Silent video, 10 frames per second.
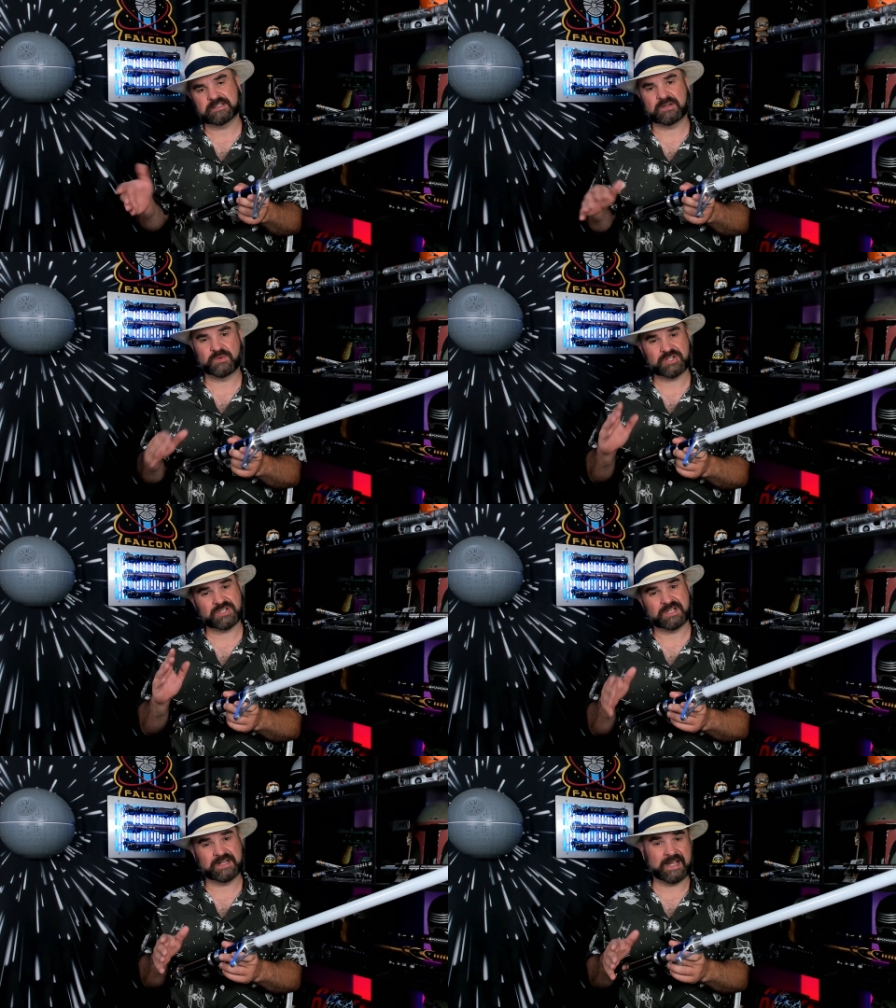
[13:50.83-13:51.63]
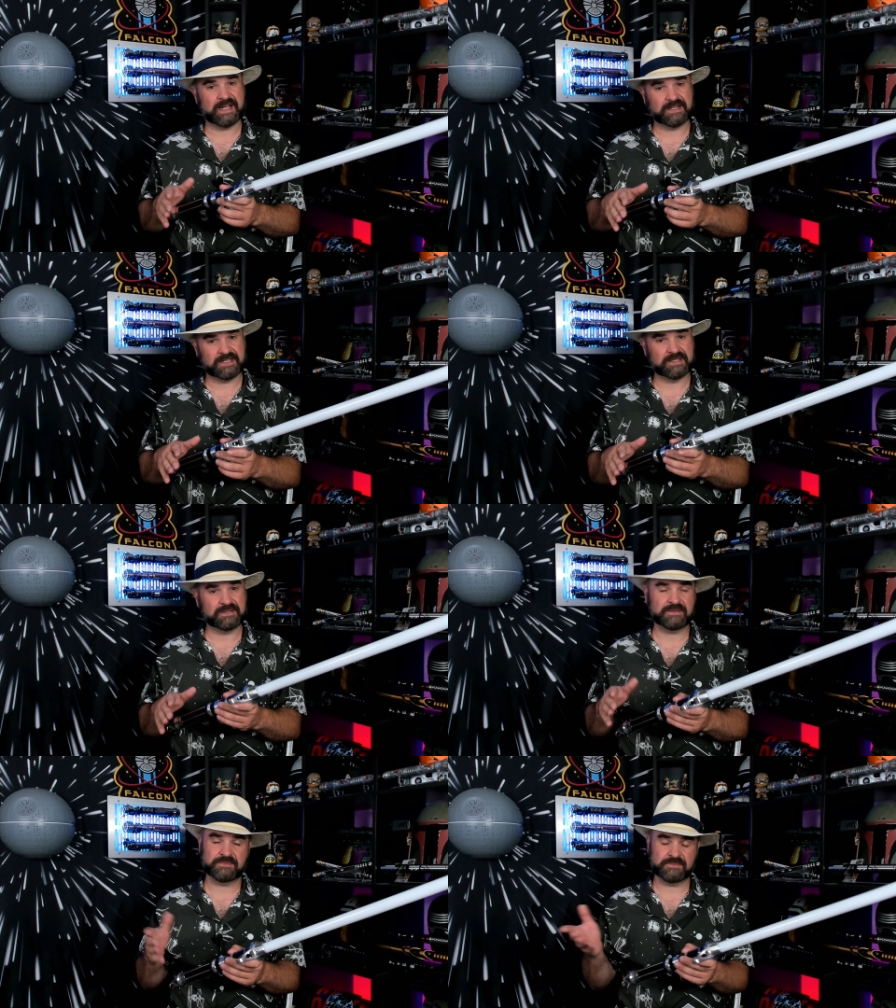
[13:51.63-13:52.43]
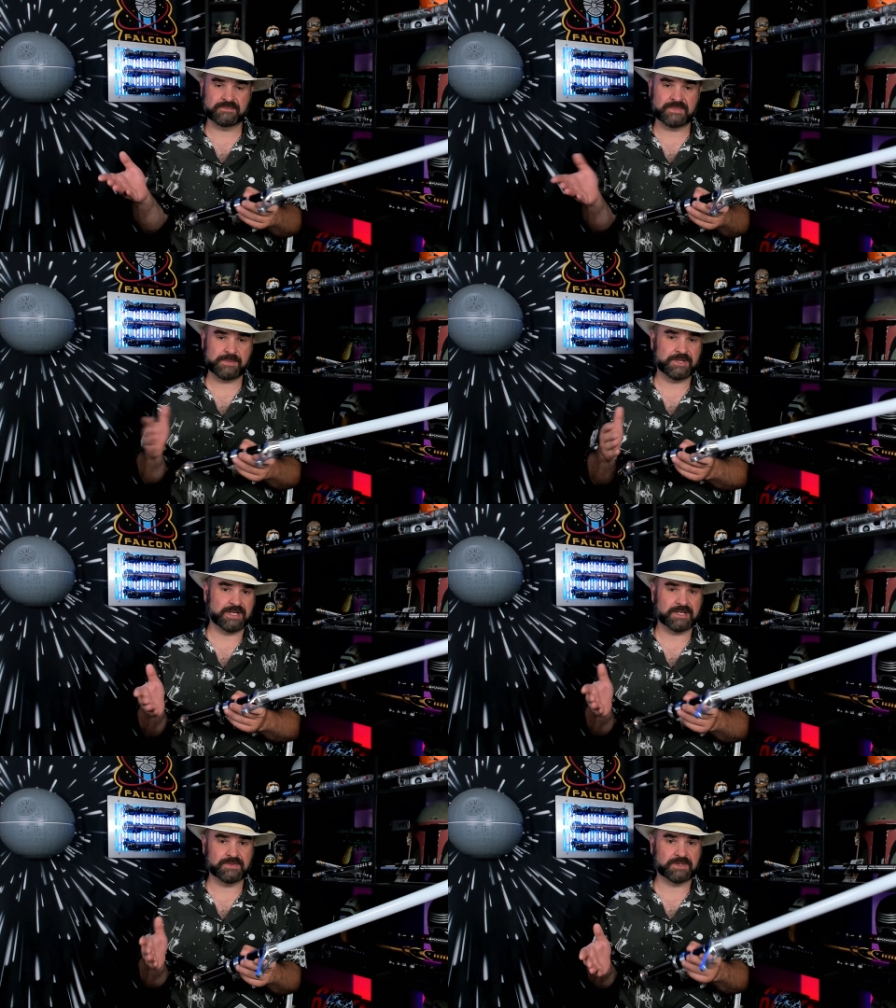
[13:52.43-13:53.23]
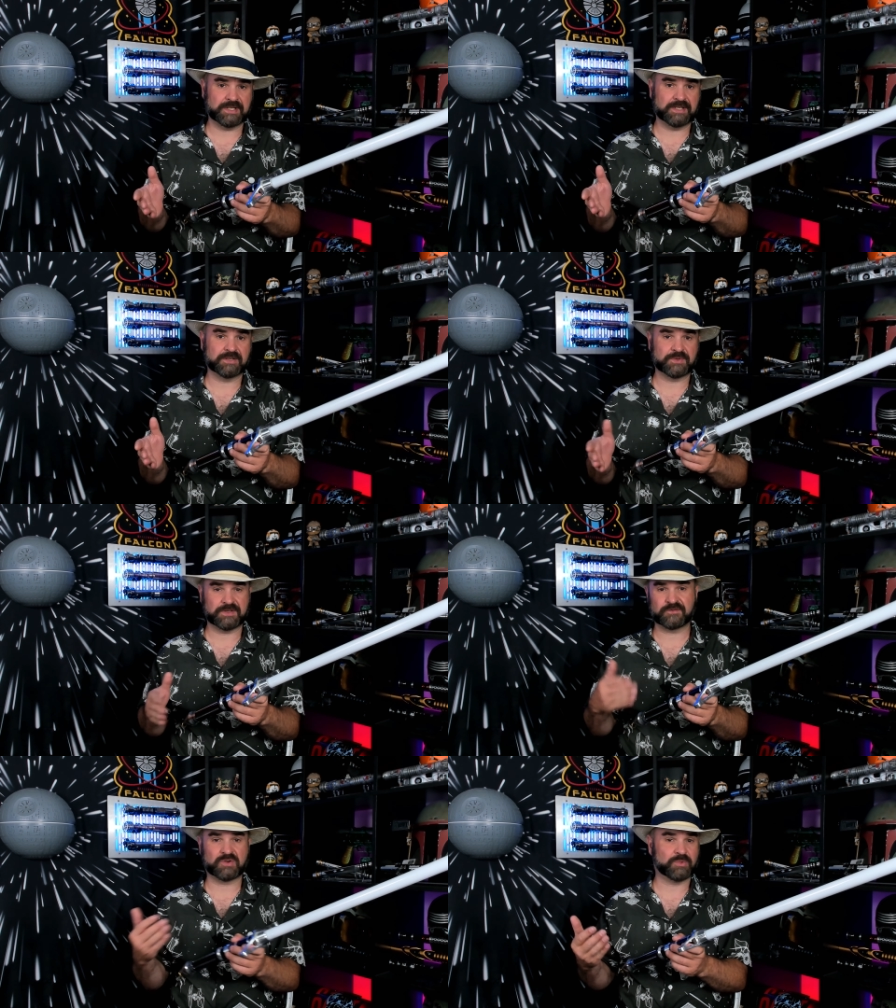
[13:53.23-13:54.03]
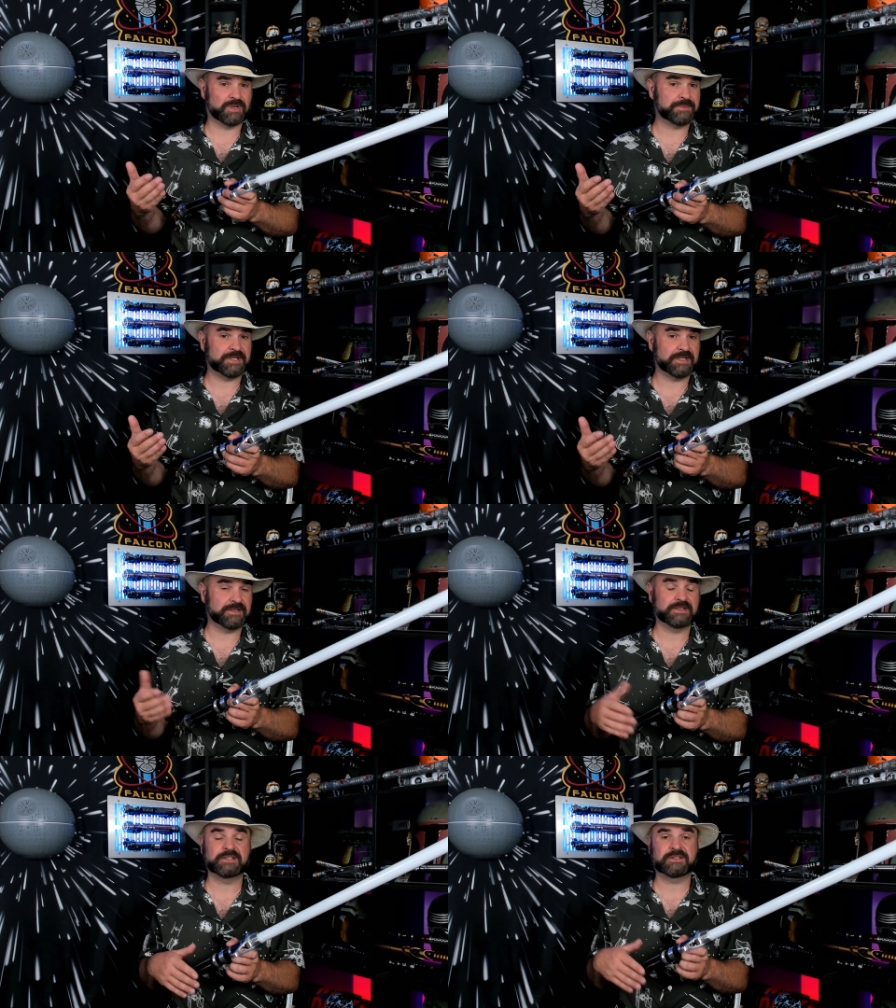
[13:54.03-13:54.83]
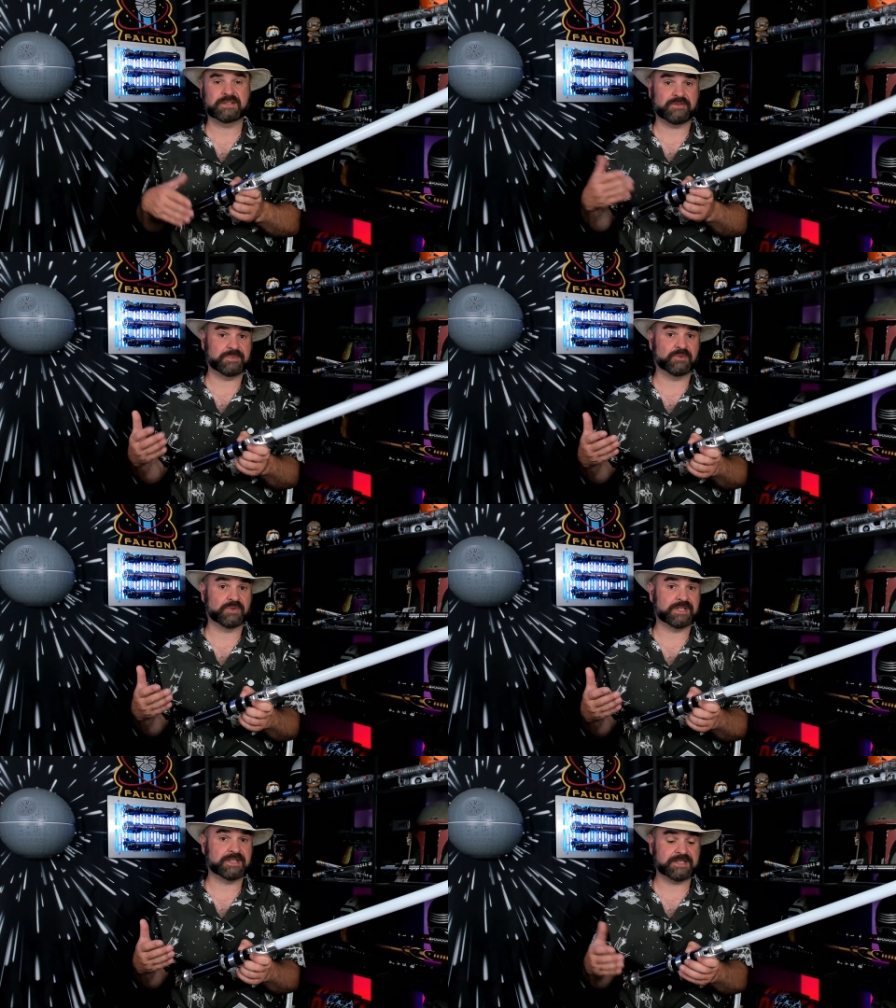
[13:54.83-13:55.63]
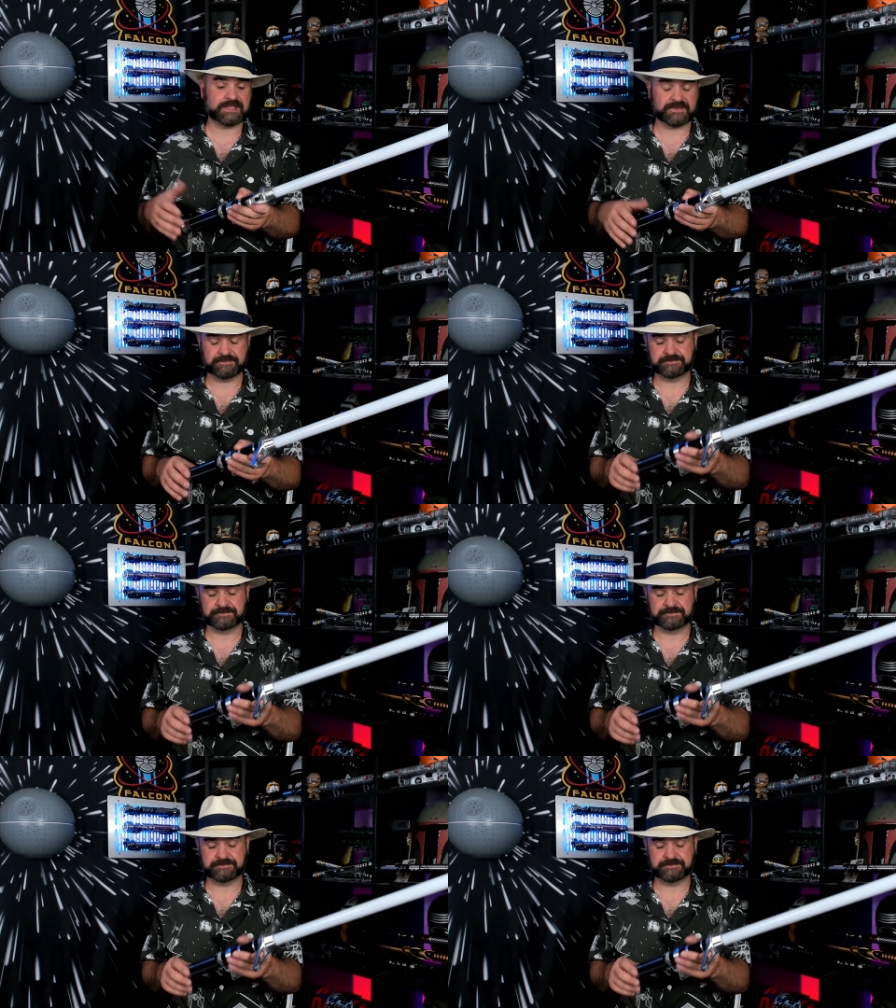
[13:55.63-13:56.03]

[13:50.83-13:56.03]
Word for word: I wish they could add it in. Maybe they can do it later with a firmware update. That would be really nice.